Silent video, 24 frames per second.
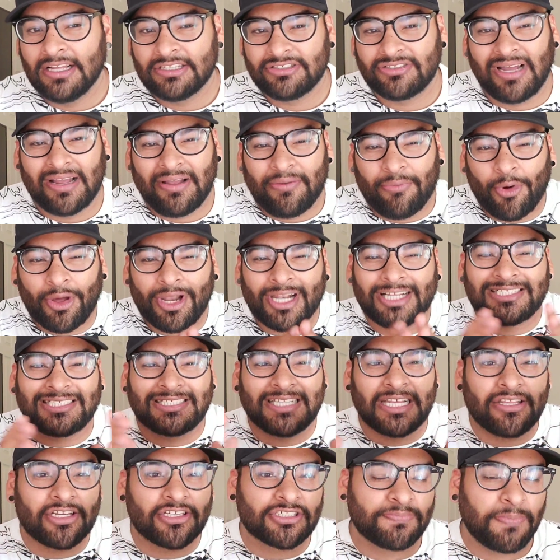So I want to
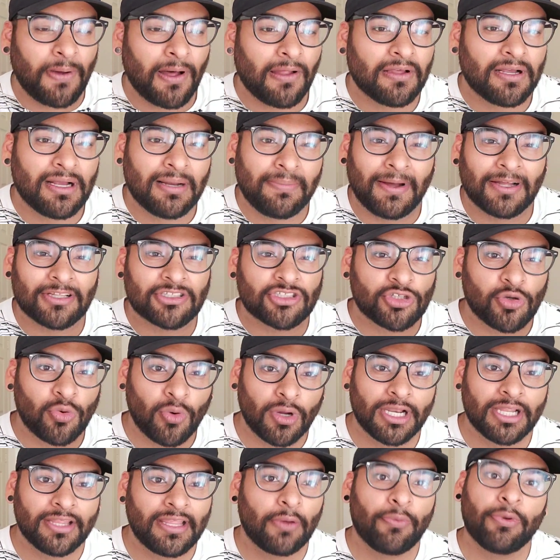say there's probably about
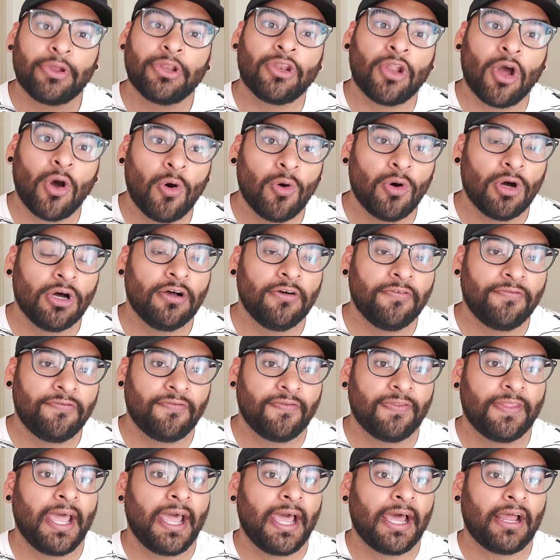20 that we know of
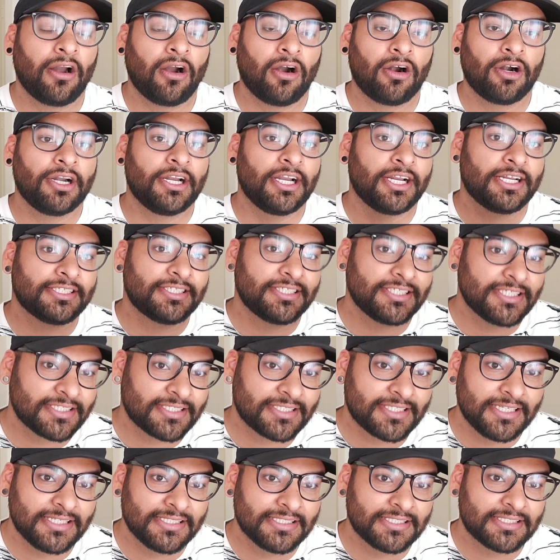that are in
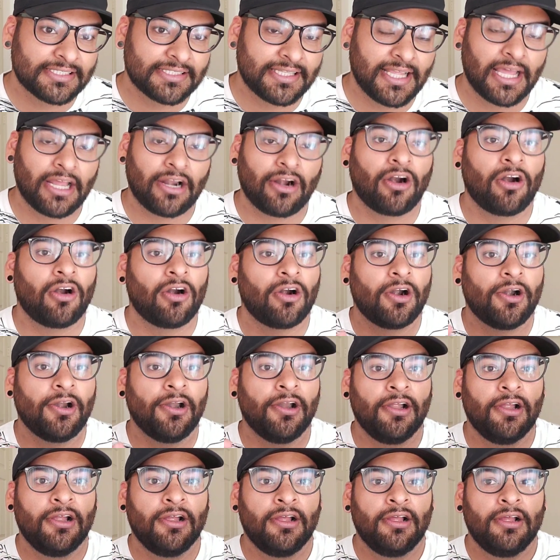existence, that
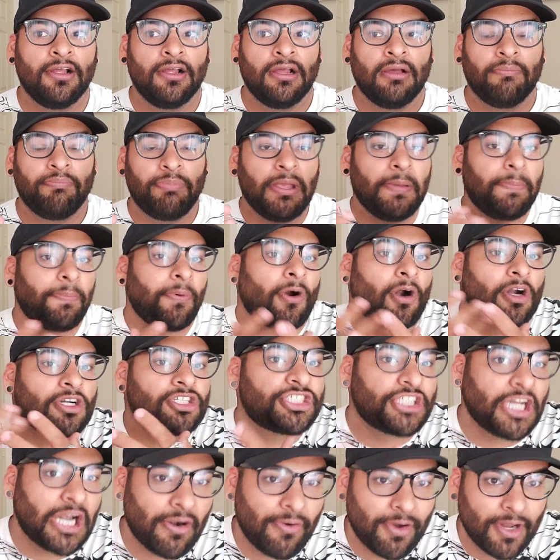people are
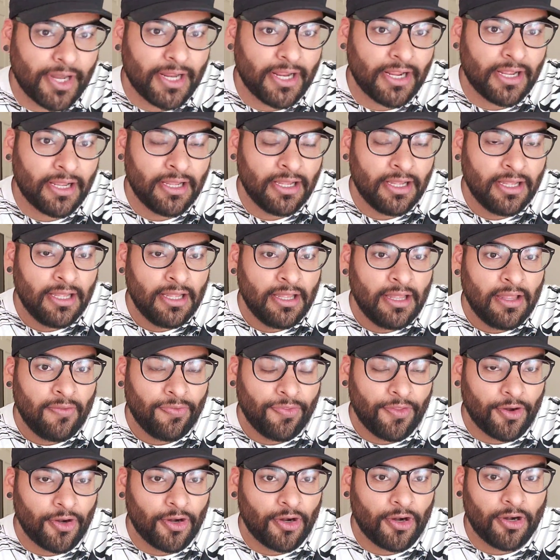sharing
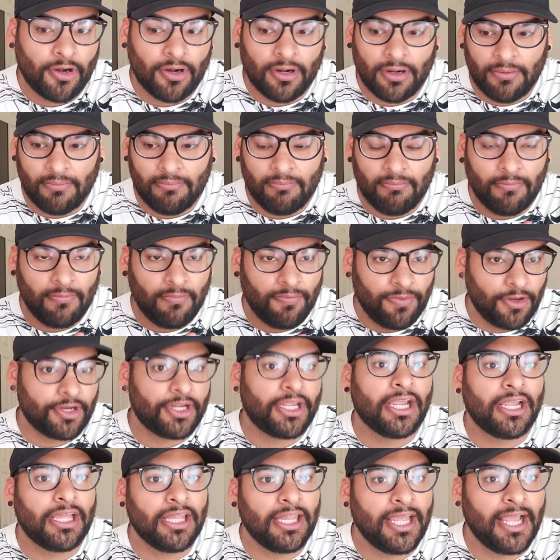their
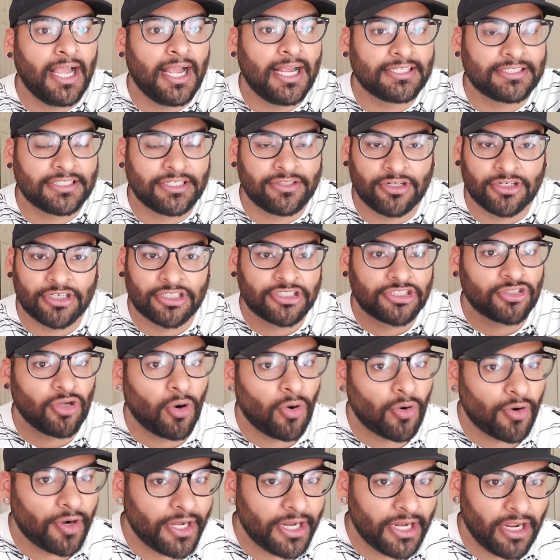Giggle E Eyes and their
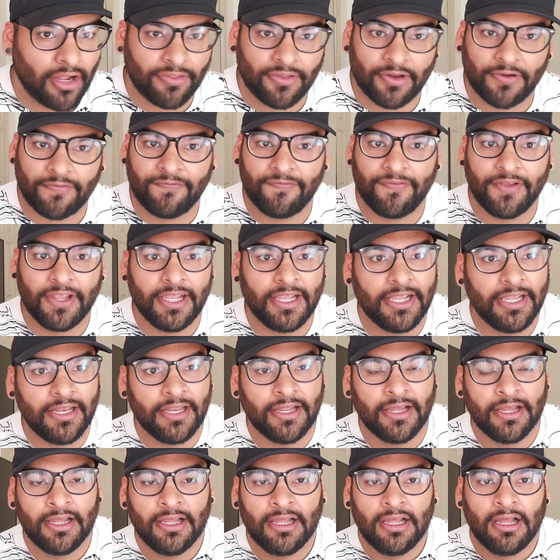story on their
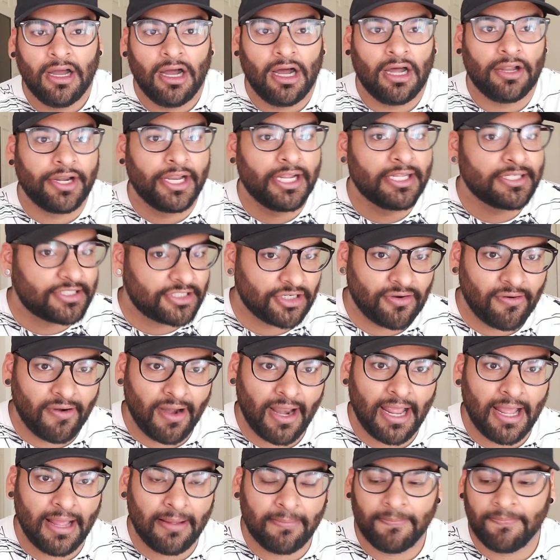feed, on
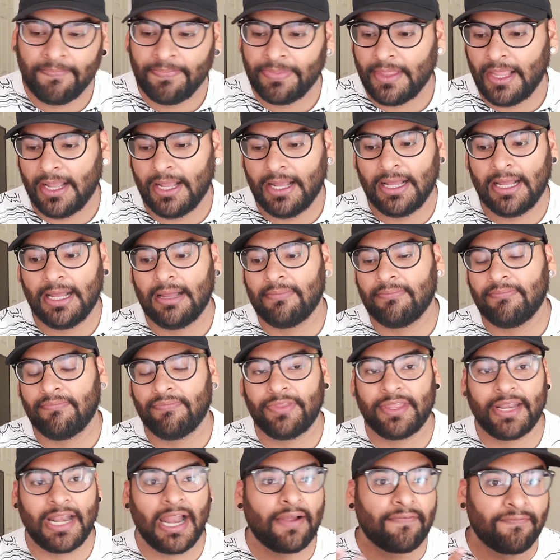Instagram,
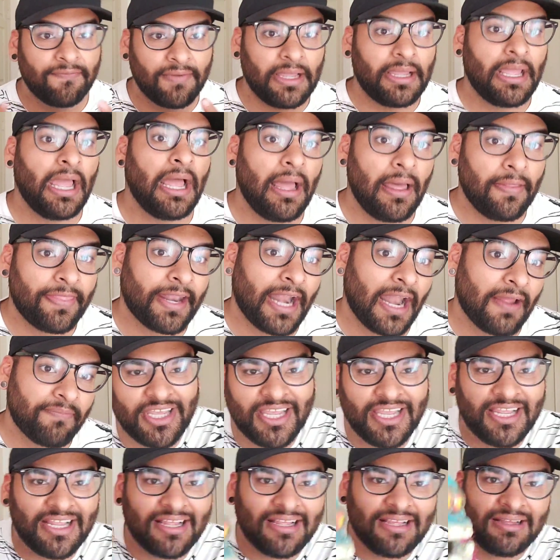that I've
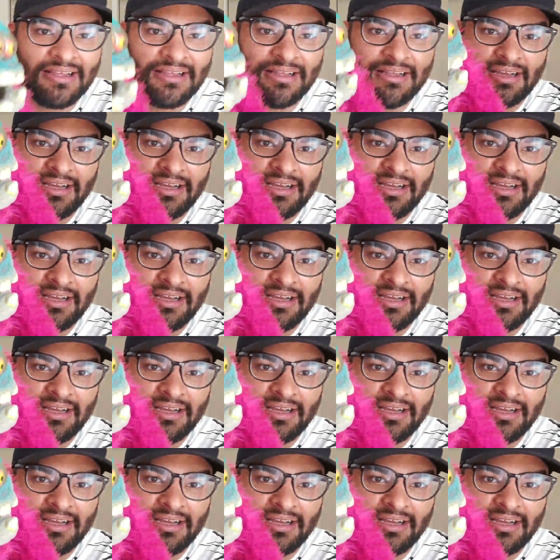seen.